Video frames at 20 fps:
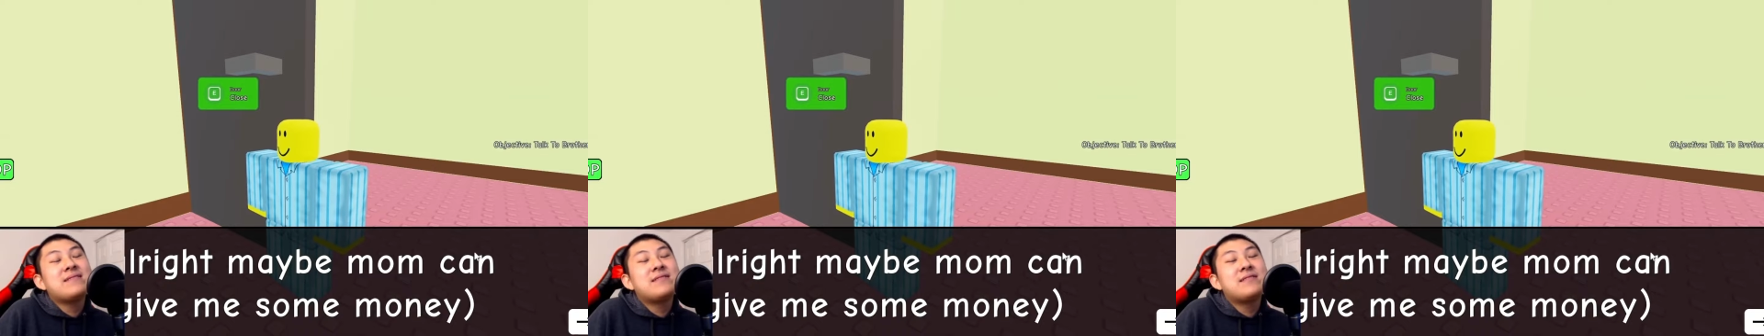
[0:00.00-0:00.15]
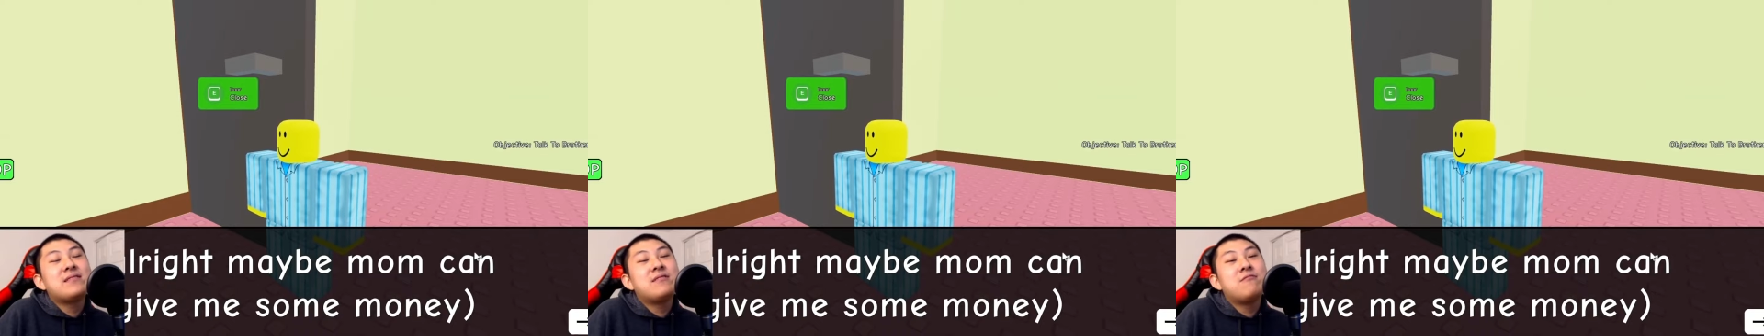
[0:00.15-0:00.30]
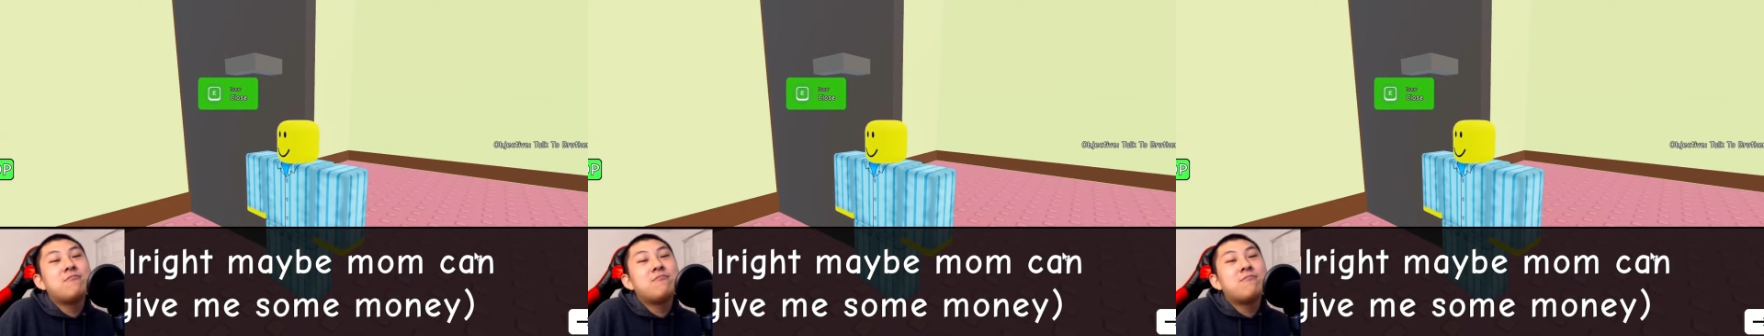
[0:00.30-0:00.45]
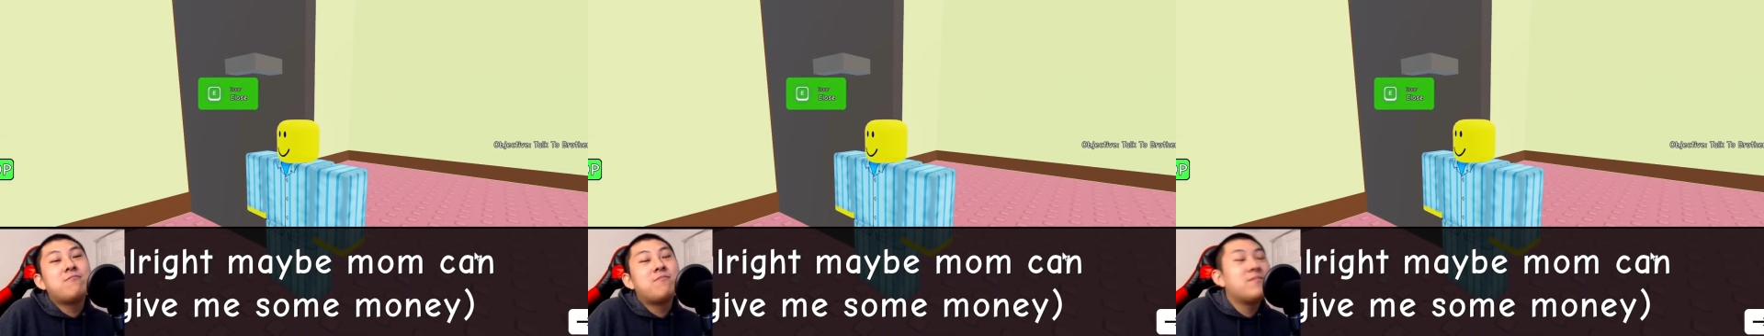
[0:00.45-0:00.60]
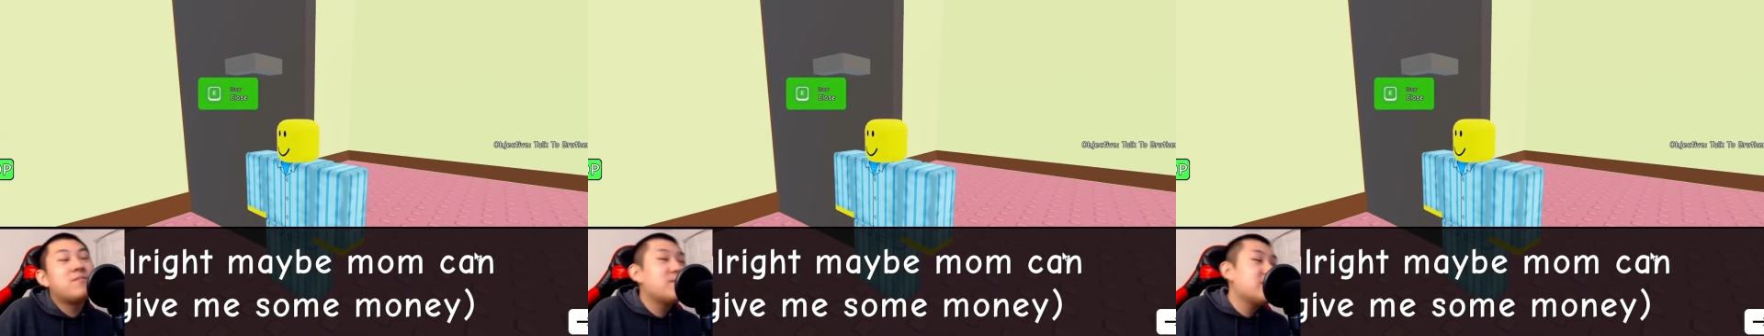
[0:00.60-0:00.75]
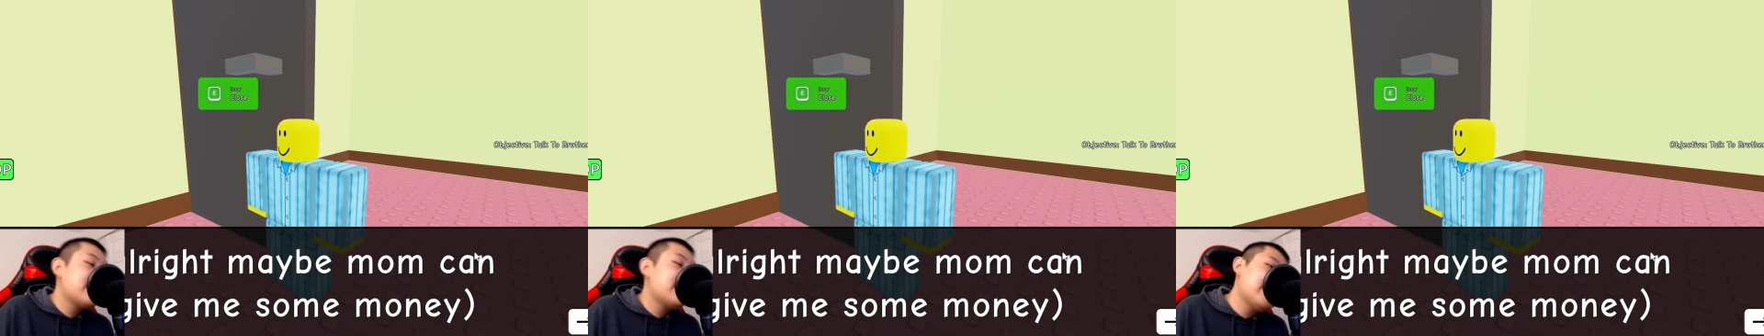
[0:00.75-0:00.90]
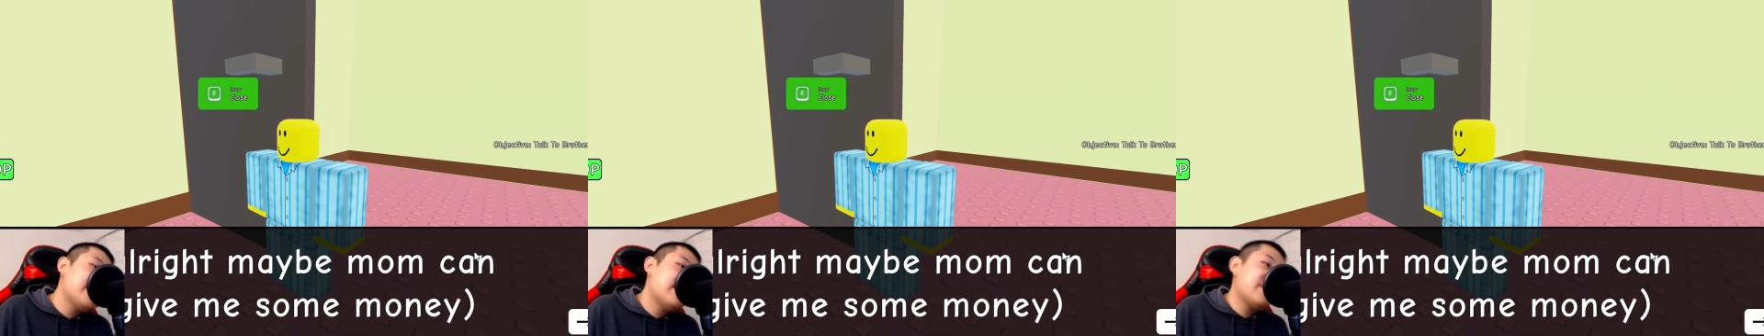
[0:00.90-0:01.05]
so
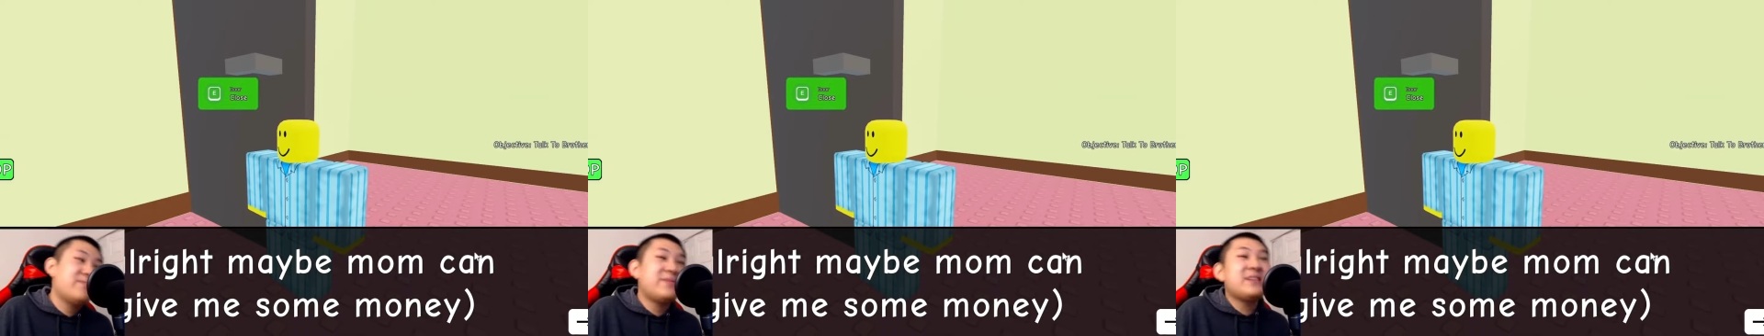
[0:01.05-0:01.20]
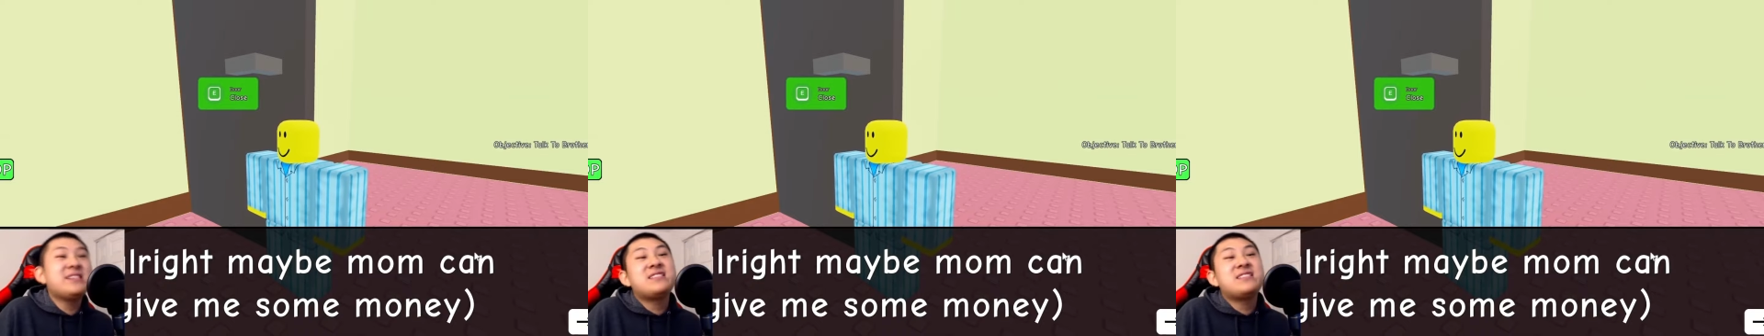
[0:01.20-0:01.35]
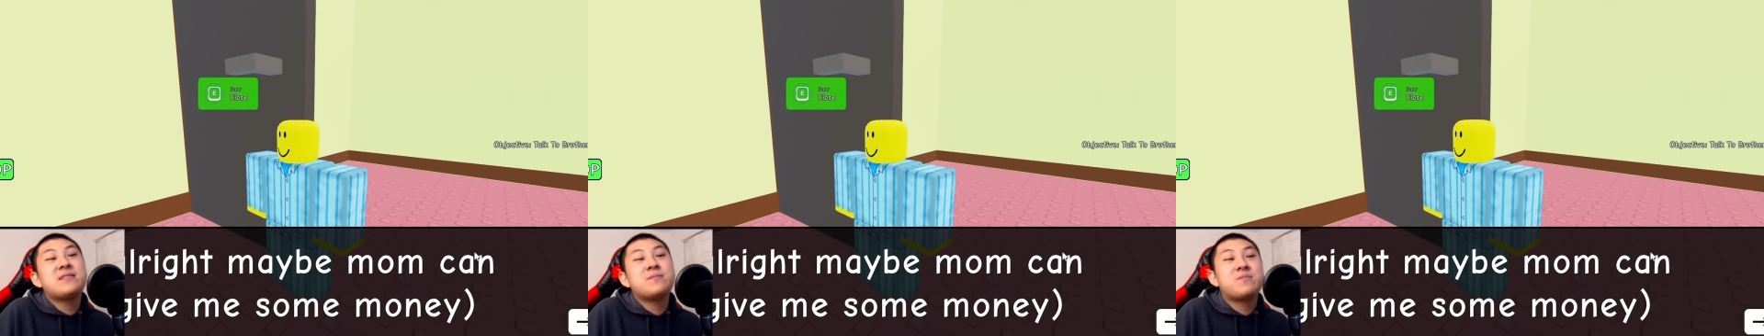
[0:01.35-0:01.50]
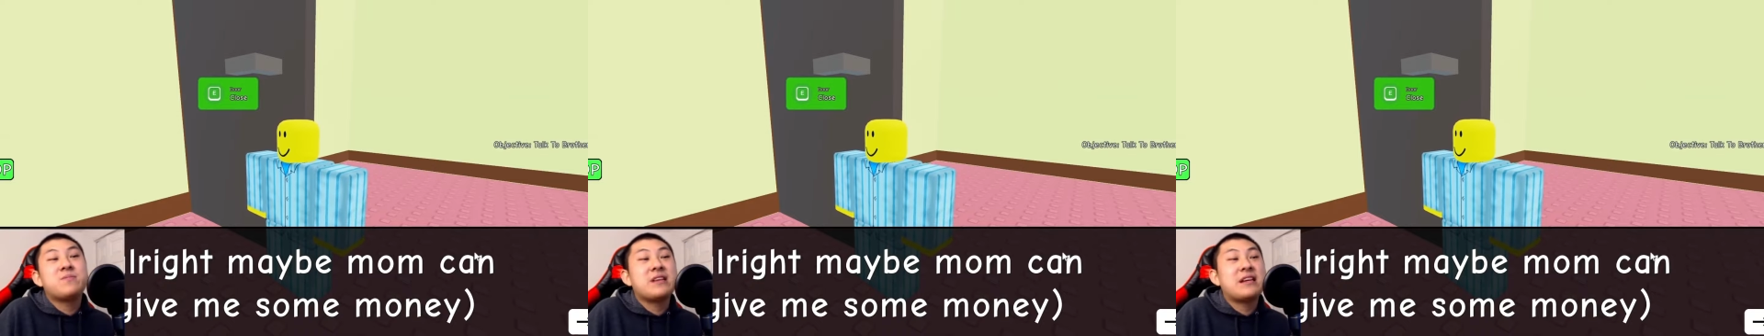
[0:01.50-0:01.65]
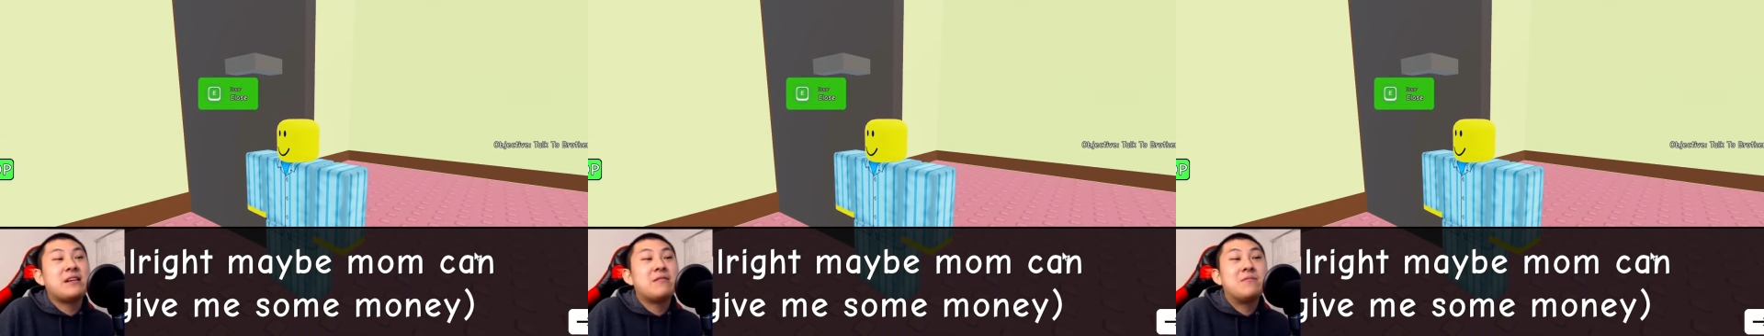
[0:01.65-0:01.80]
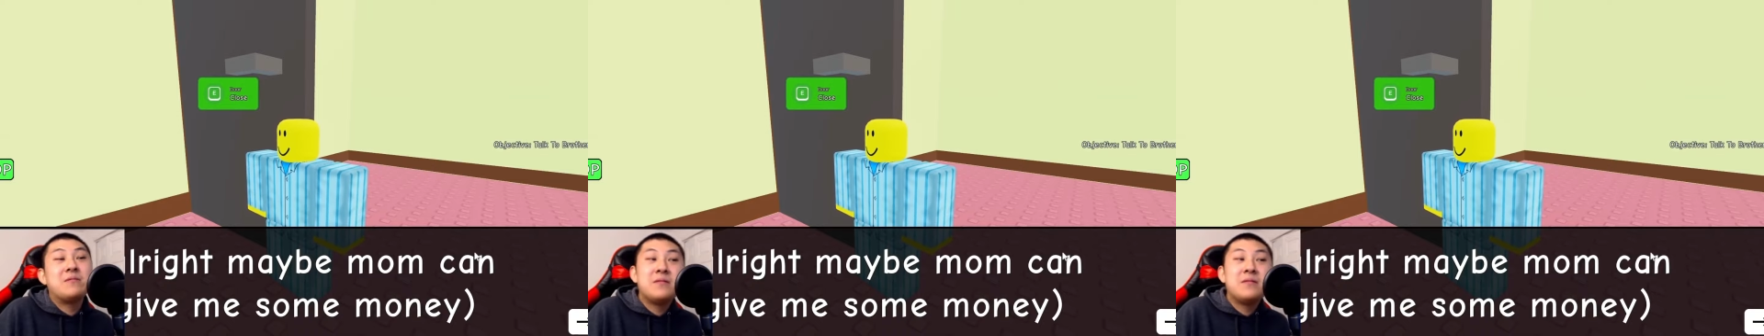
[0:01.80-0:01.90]
viciously?